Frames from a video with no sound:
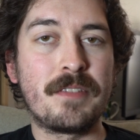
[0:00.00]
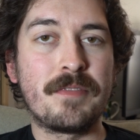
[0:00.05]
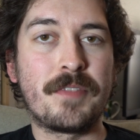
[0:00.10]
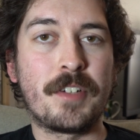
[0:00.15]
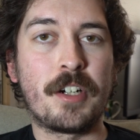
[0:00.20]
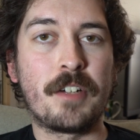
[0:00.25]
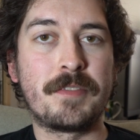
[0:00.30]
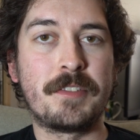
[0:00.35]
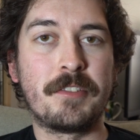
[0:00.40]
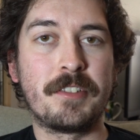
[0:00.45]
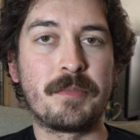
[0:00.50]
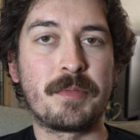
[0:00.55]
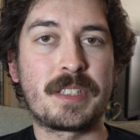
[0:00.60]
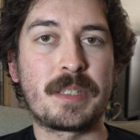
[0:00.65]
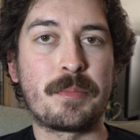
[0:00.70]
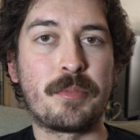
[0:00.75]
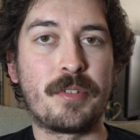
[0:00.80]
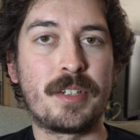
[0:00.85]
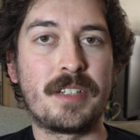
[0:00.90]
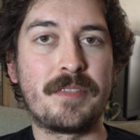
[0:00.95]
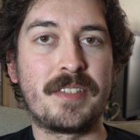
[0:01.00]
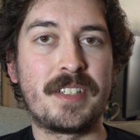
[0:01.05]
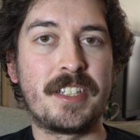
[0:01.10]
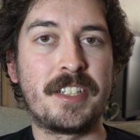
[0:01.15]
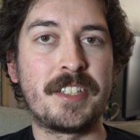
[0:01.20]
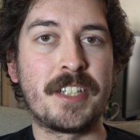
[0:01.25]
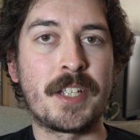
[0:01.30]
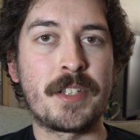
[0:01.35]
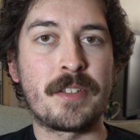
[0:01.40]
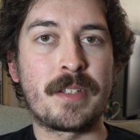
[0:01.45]
involved knows what the point of it
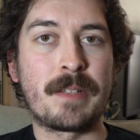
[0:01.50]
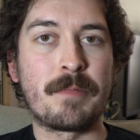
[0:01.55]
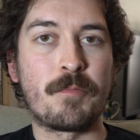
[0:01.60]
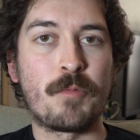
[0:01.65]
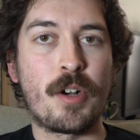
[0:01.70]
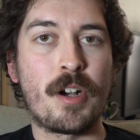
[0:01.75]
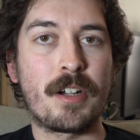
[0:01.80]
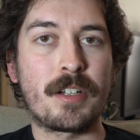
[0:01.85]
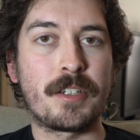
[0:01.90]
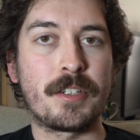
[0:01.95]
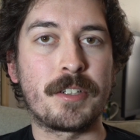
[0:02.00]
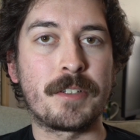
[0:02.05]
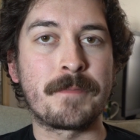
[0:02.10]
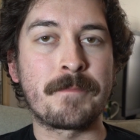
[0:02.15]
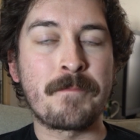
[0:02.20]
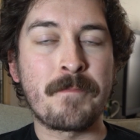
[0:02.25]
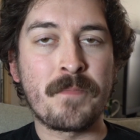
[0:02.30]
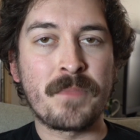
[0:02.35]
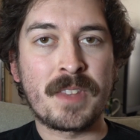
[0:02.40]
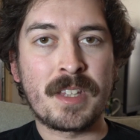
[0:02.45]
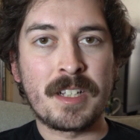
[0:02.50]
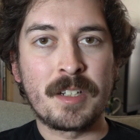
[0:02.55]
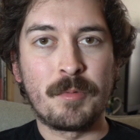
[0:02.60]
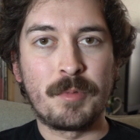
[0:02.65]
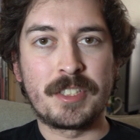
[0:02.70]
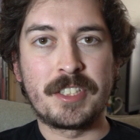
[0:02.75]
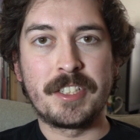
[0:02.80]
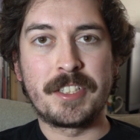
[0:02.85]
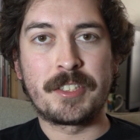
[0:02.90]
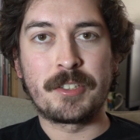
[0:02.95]
is other than Walker,
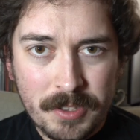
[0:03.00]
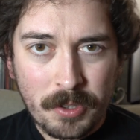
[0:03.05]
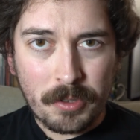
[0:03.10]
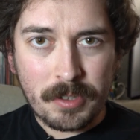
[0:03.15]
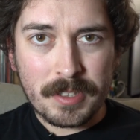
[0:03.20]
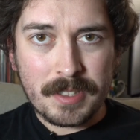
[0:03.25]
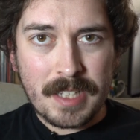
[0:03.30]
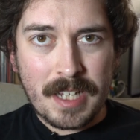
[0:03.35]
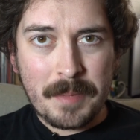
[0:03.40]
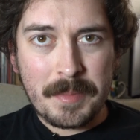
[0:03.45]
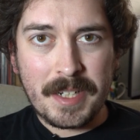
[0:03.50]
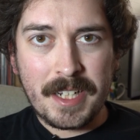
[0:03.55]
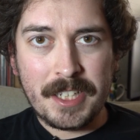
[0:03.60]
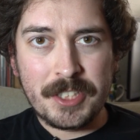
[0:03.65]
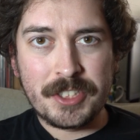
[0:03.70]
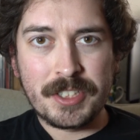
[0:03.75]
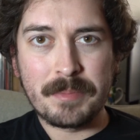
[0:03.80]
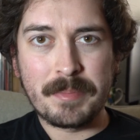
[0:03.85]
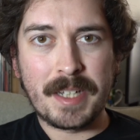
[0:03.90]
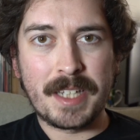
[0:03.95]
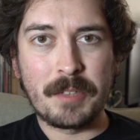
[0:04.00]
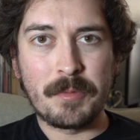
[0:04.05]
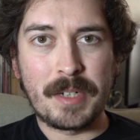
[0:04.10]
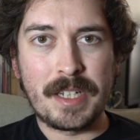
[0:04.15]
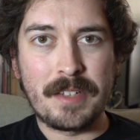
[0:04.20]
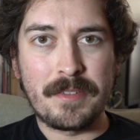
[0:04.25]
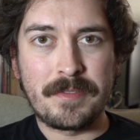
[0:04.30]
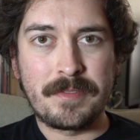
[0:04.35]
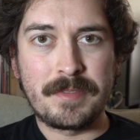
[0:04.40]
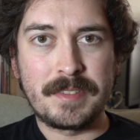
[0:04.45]
which is total domination by the
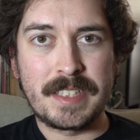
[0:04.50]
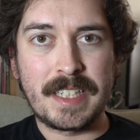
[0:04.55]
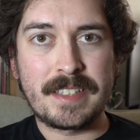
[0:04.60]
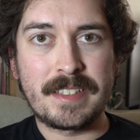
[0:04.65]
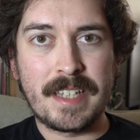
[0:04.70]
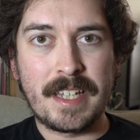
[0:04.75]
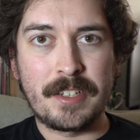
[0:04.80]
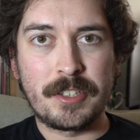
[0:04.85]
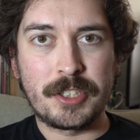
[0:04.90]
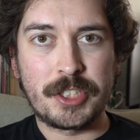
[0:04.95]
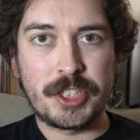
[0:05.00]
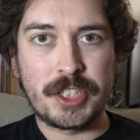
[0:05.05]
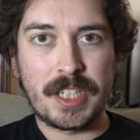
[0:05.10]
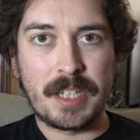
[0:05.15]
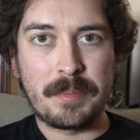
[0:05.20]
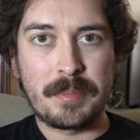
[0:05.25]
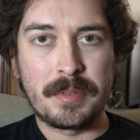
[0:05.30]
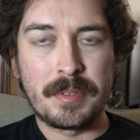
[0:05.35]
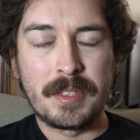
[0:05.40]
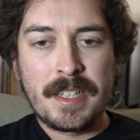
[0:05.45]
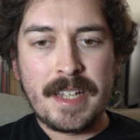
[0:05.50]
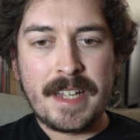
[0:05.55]
way of dictatorship.